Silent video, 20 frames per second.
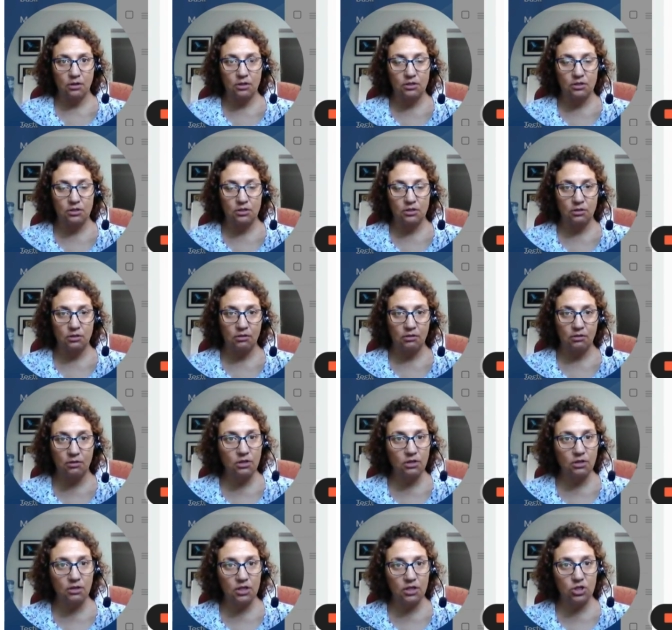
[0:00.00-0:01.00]
so
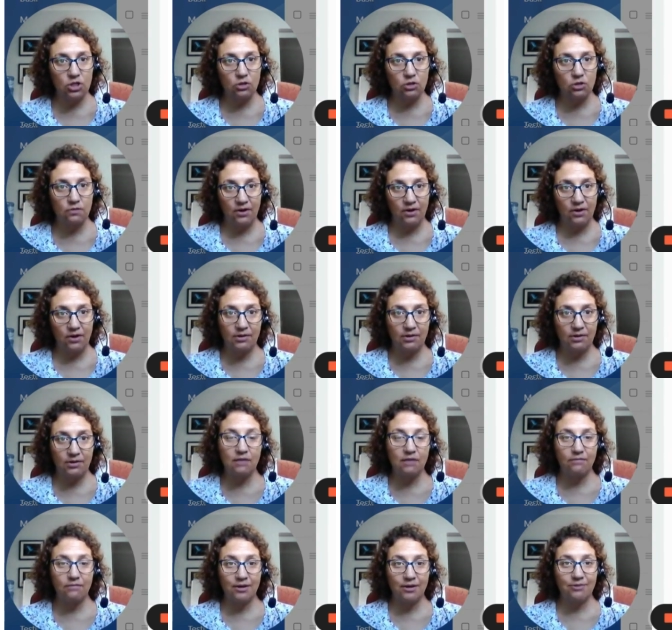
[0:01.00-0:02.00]
those are the two
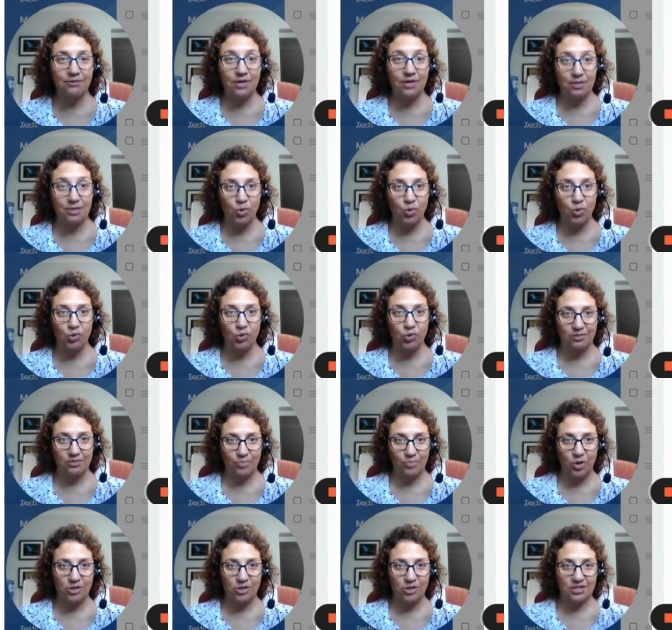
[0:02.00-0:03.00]
very, very
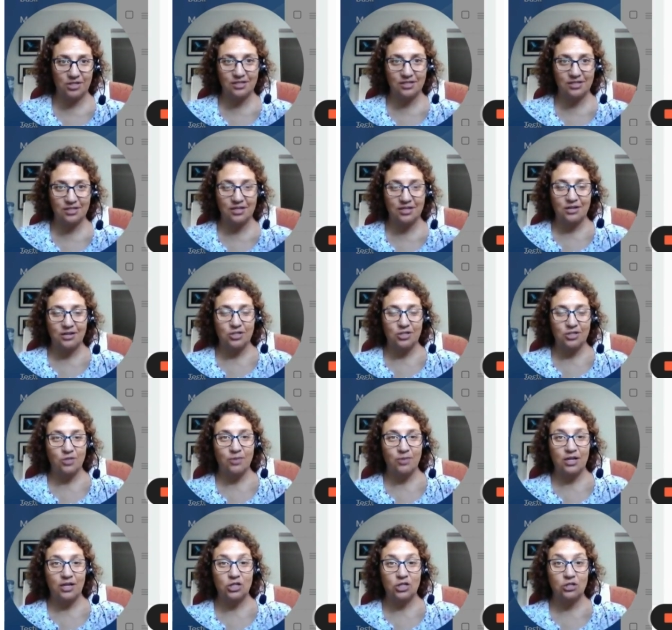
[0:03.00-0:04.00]
important boxes to
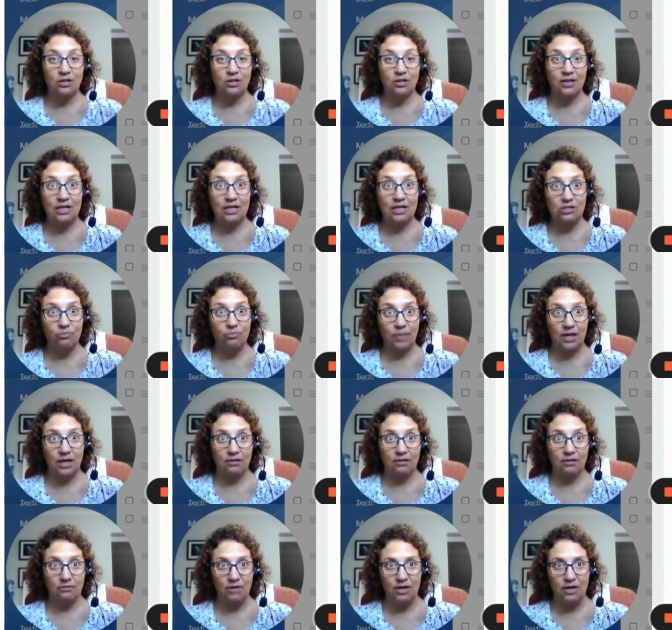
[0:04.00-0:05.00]
make sure that you
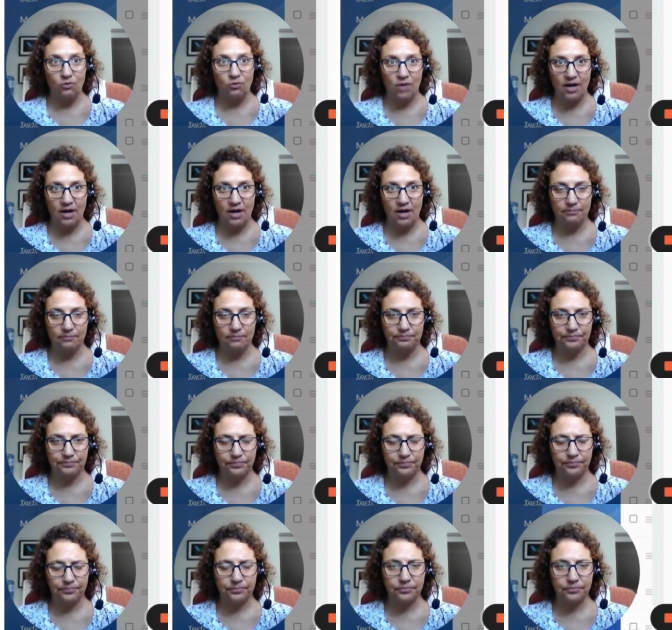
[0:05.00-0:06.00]
pick the right one.
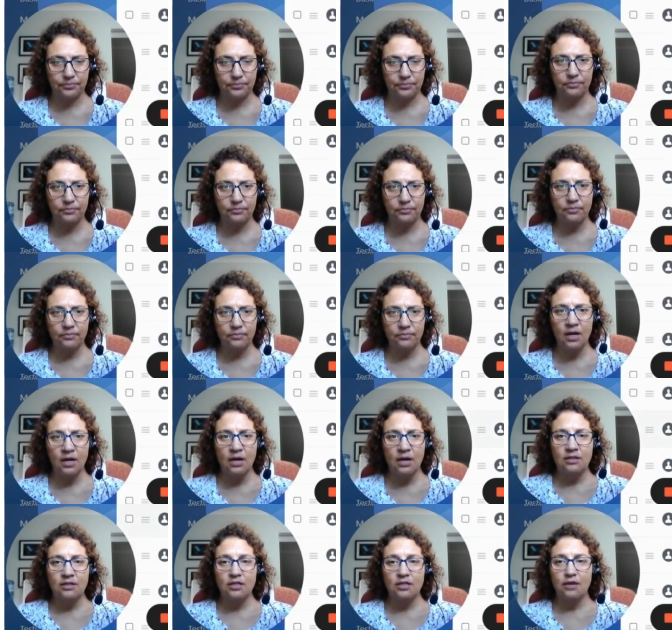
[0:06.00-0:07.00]

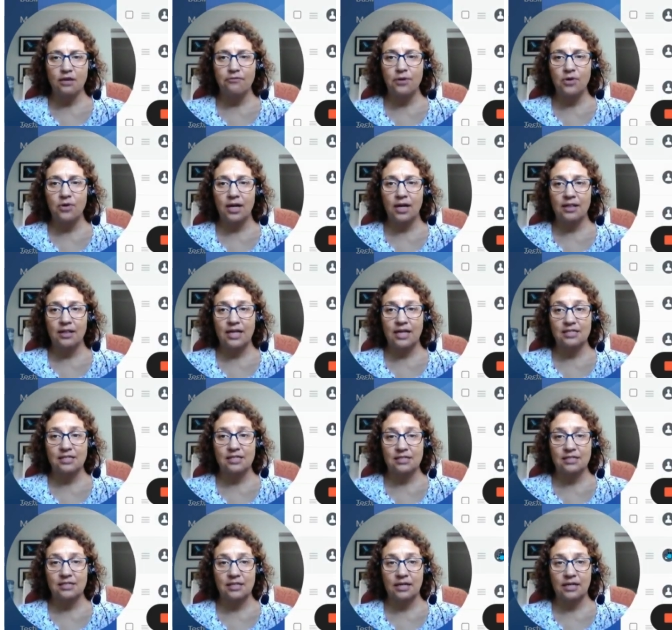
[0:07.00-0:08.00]
So if we look at this
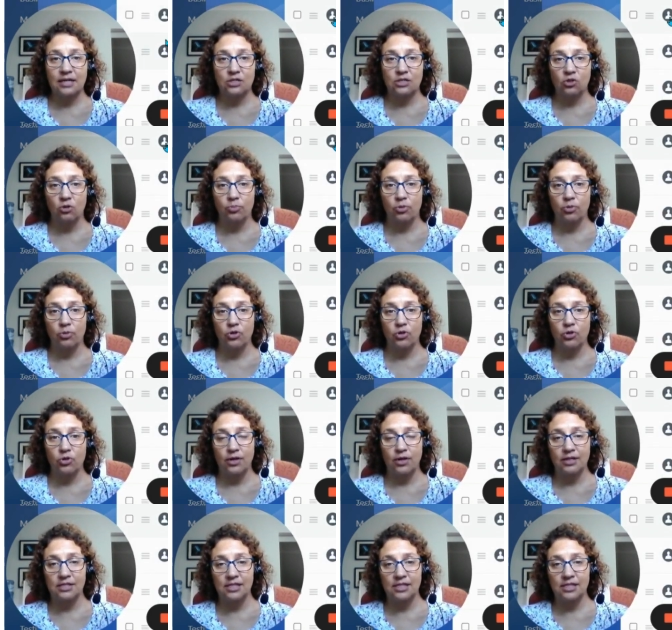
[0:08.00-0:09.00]
as an example, you
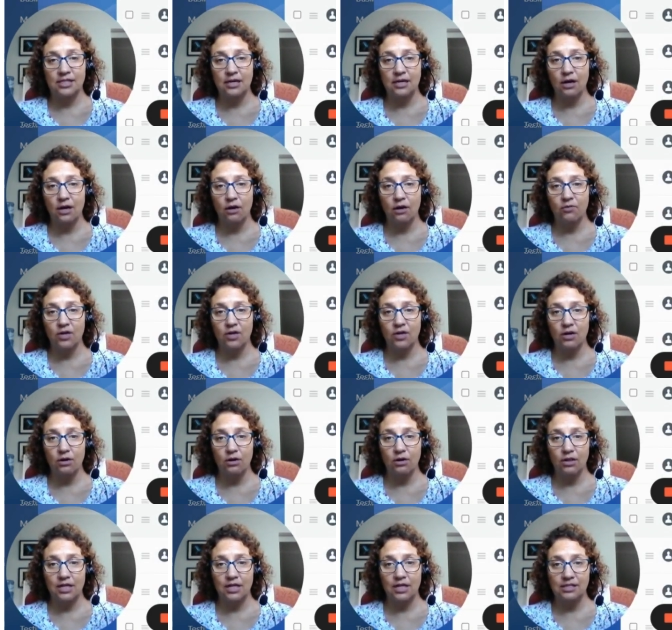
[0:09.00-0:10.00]
can see over here
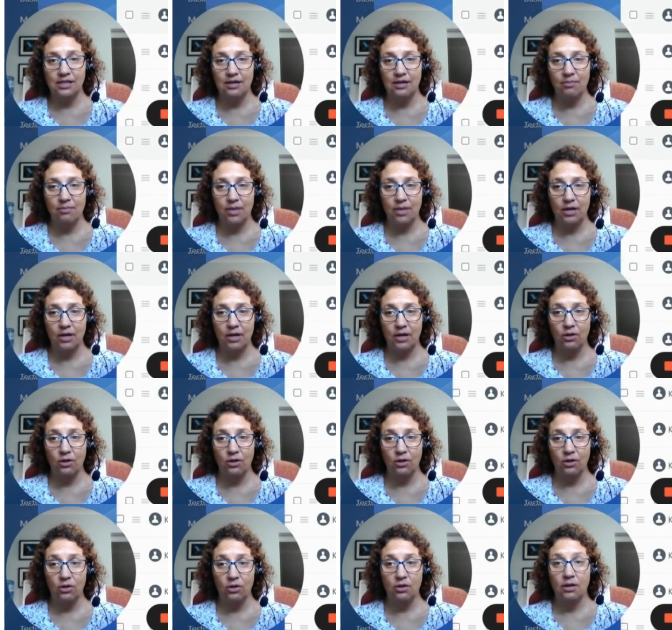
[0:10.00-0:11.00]
on this email,
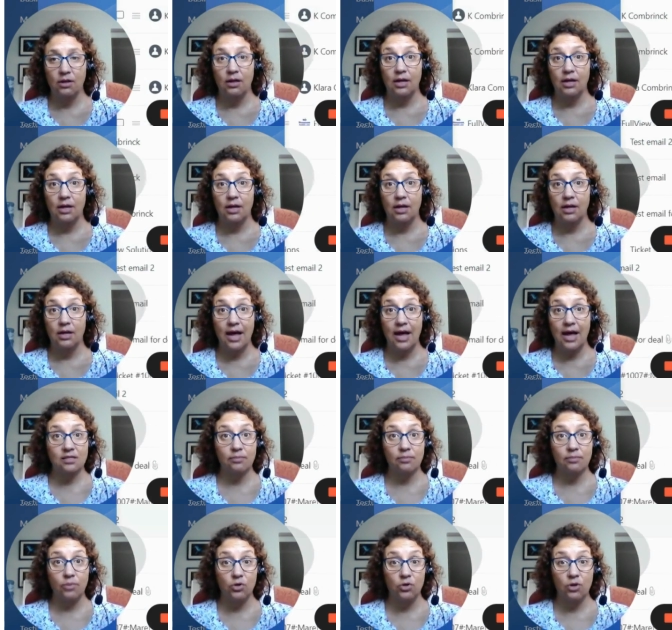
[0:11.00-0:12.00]
it has the
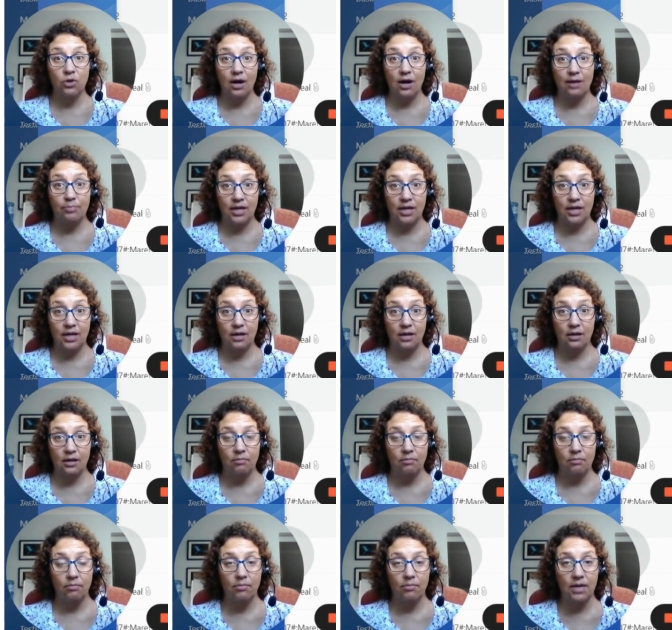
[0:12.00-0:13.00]
blue hyperlink,
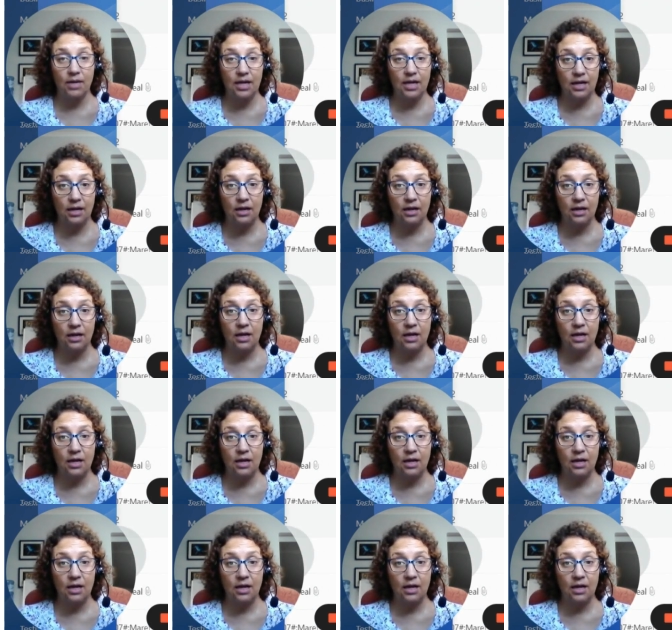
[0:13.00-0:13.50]
meaning